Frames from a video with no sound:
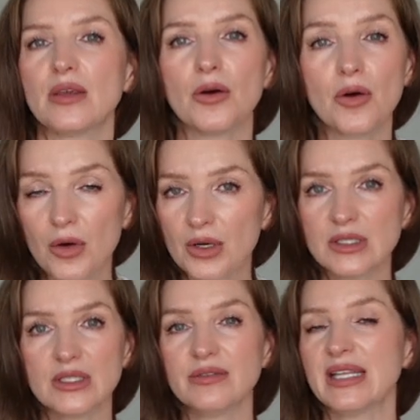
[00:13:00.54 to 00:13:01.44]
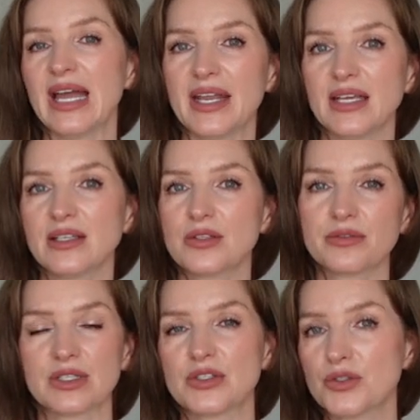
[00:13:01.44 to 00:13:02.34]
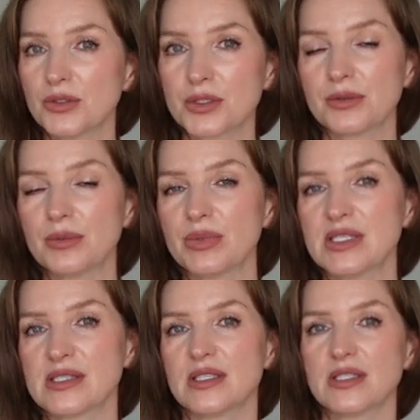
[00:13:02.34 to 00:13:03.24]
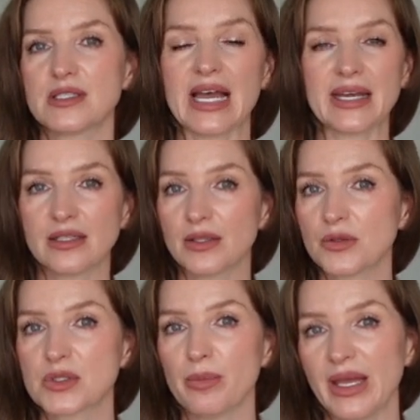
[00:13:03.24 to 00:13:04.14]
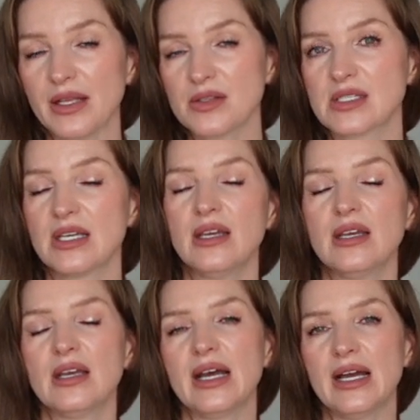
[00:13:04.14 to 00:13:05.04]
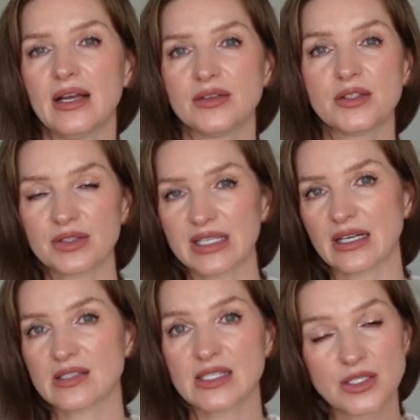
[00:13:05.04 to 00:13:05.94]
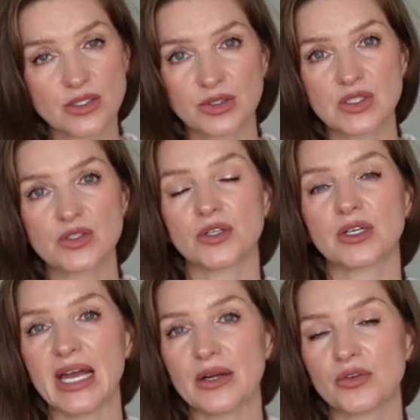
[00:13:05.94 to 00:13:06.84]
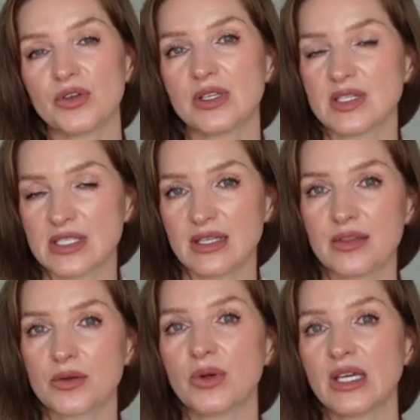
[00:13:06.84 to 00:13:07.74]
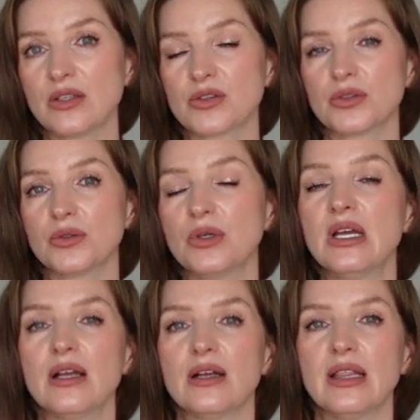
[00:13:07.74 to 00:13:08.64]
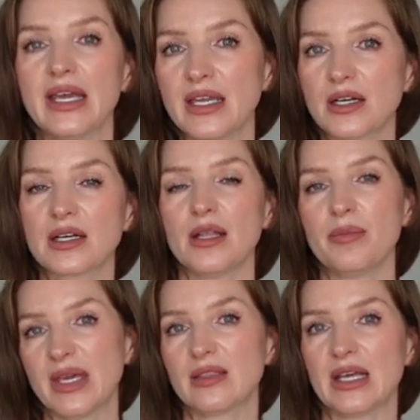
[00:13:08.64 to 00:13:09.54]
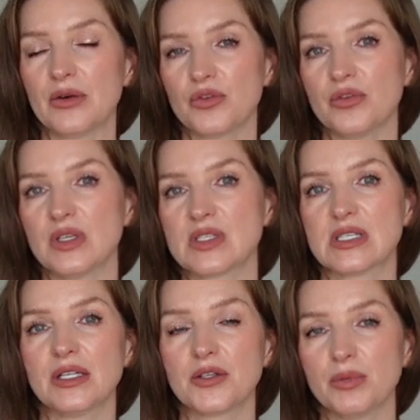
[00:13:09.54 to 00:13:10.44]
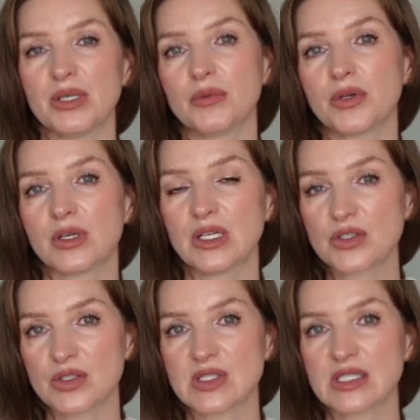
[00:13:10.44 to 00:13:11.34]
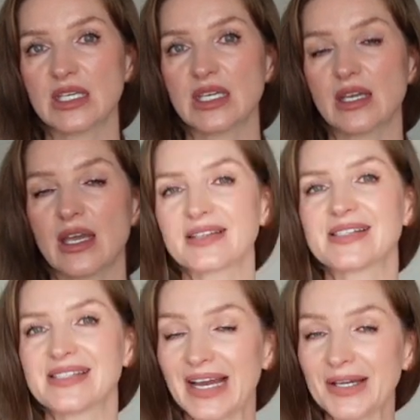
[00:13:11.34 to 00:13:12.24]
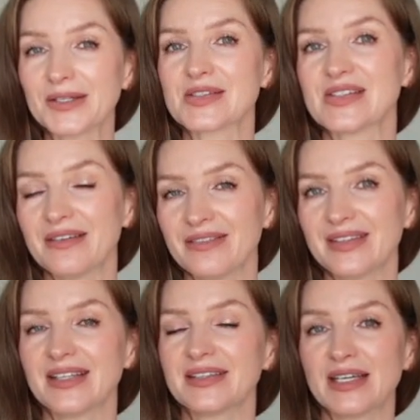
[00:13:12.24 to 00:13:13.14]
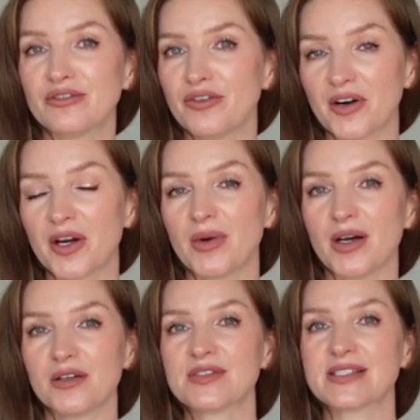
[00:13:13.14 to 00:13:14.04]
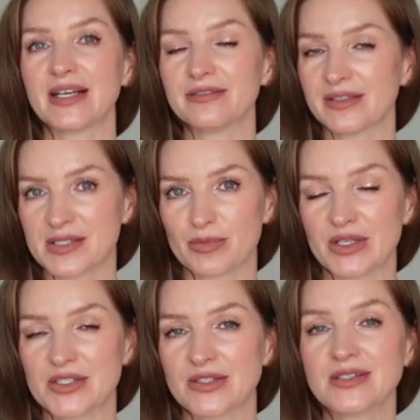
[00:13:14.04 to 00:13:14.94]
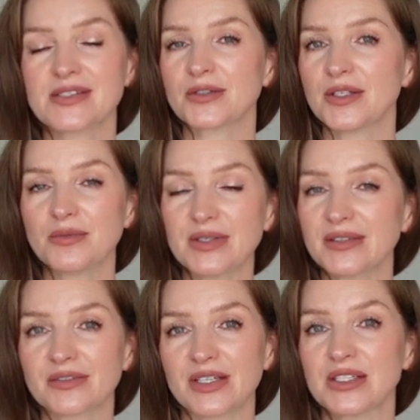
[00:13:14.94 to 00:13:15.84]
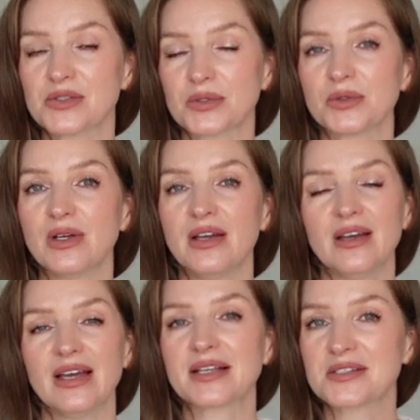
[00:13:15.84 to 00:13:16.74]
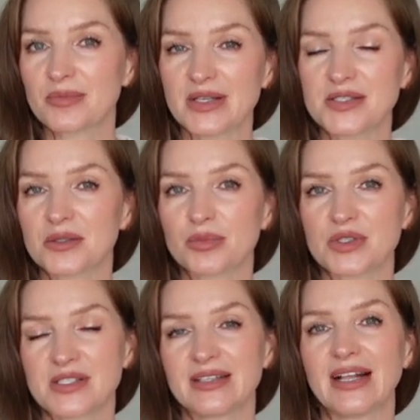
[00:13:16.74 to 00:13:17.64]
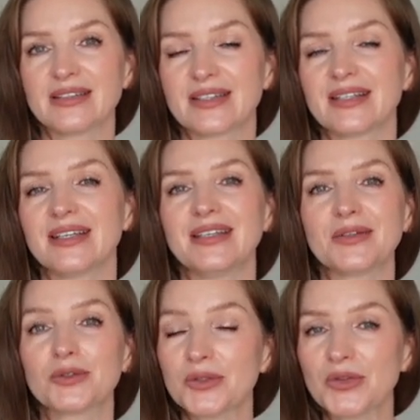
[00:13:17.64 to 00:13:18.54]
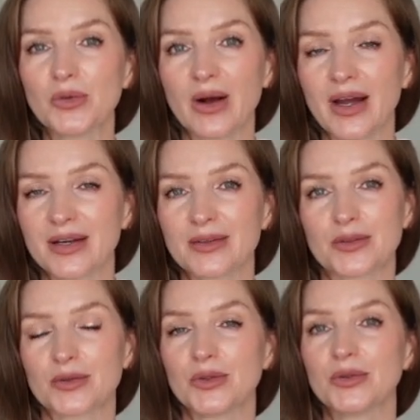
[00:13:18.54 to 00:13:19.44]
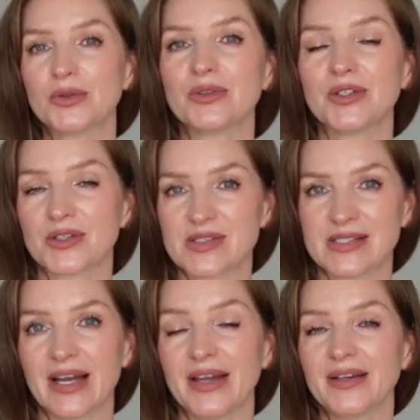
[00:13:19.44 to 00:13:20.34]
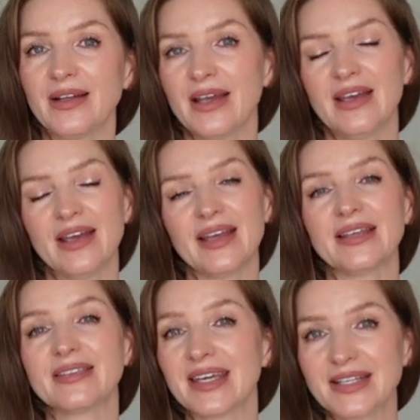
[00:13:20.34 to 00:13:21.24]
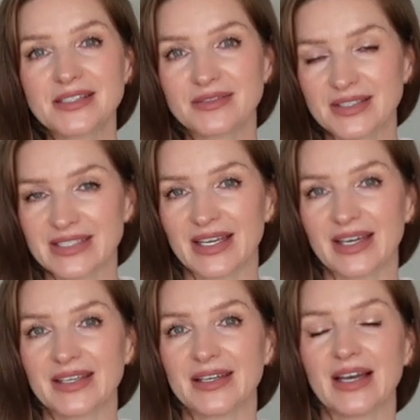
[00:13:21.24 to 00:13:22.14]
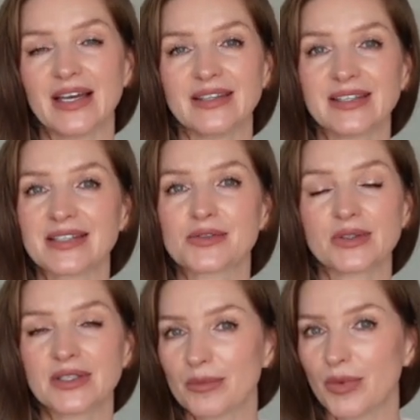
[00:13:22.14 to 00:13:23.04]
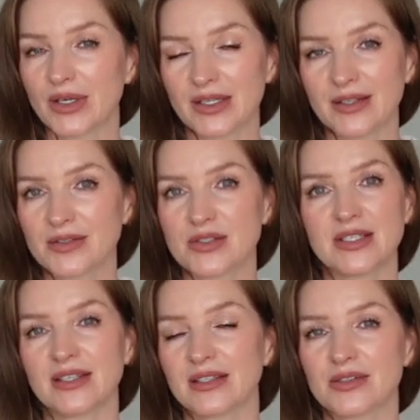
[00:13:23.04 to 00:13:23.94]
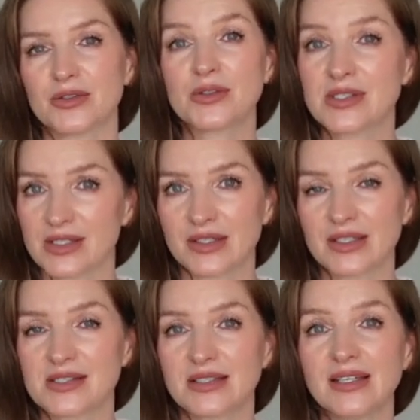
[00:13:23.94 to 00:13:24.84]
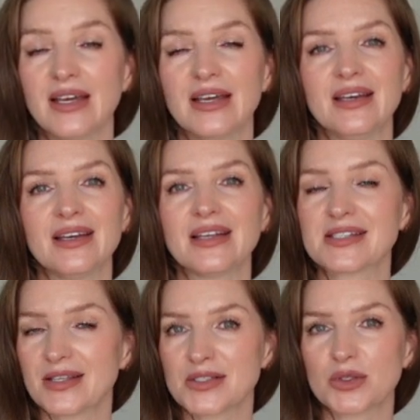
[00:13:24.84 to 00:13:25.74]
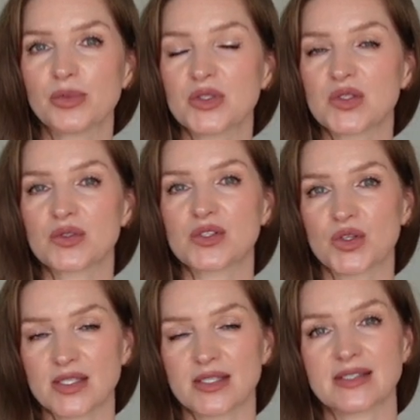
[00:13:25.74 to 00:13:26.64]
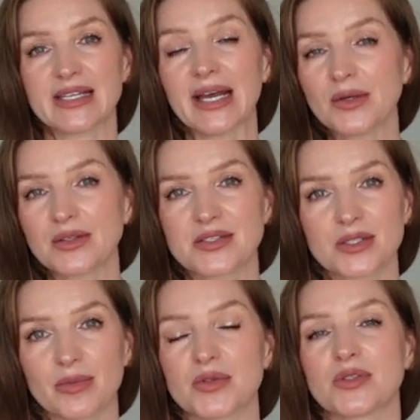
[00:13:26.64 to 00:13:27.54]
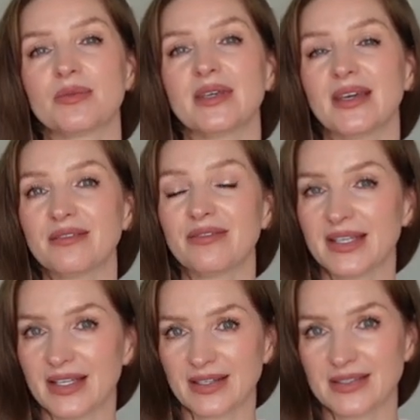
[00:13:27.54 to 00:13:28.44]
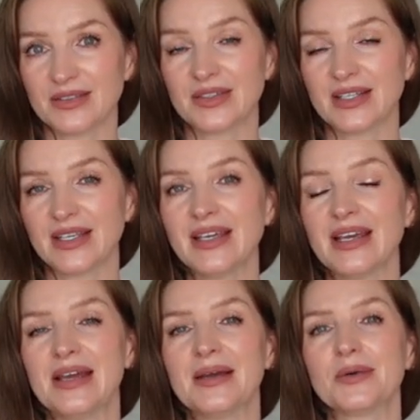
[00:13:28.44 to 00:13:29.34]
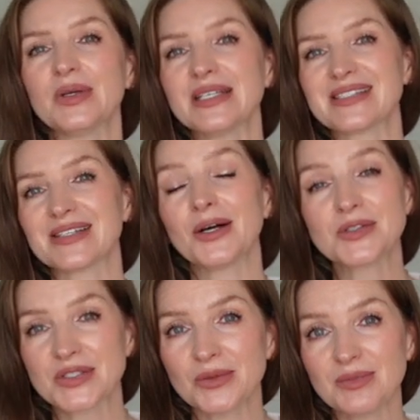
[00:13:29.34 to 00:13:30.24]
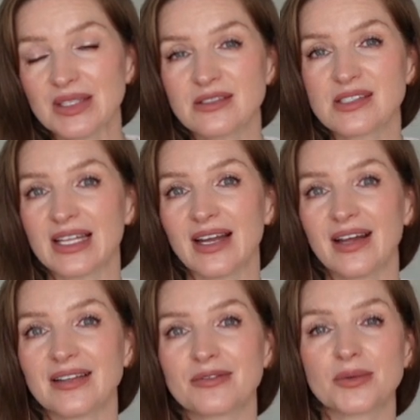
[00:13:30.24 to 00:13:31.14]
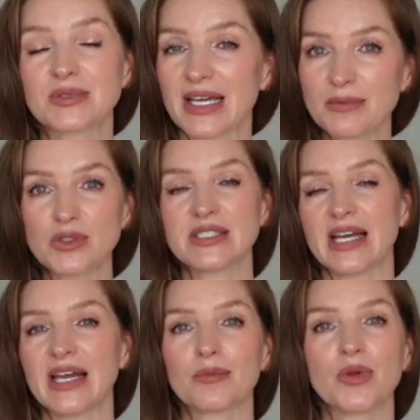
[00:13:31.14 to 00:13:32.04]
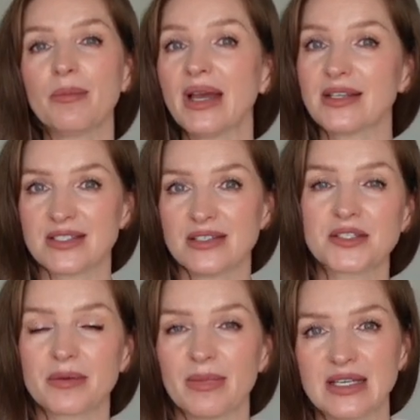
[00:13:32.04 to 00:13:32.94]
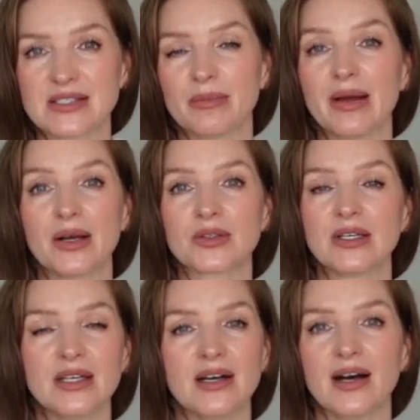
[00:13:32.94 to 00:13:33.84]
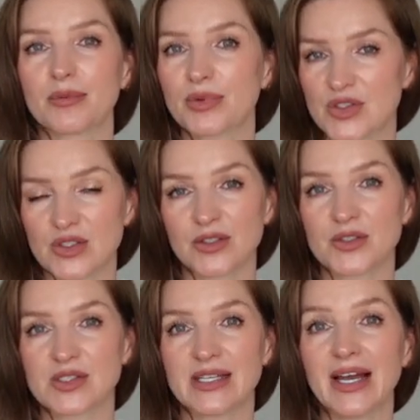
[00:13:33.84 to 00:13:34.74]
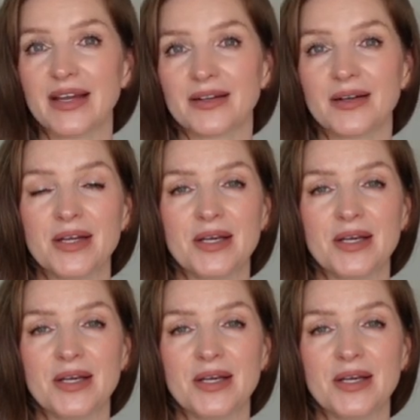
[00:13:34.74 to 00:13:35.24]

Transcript: Or even adding different jewelry pieces, adding those belts, different accessories to your outfit is another way to layer and make the outfits a little bit more interesting. Style is definitely a form of self expression, so don't be afraid to express your personality, who you are through your style. And at the end of the day, I think it's really important not to take it too seriously. It's not supposed to stress us out, it's supposed to be a fun activity, which also means that from time to time we might change our minds about our personal style.